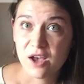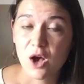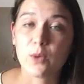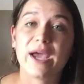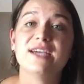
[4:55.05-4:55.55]

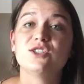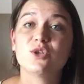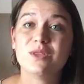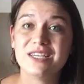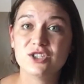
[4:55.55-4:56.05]
Okay, so
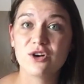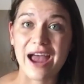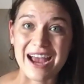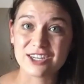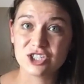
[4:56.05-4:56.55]
these are
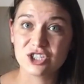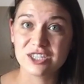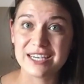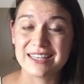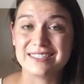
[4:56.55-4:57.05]

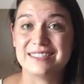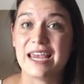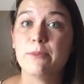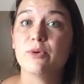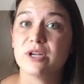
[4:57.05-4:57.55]
actually the
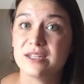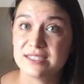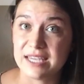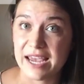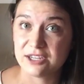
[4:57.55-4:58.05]
same
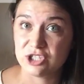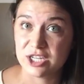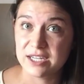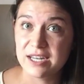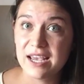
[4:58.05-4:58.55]

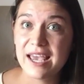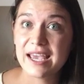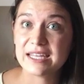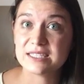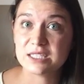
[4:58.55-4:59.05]
pronunciation
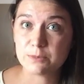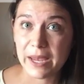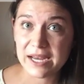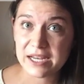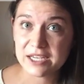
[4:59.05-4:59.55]
in
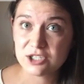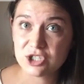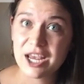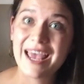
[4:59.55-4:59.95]
Spanish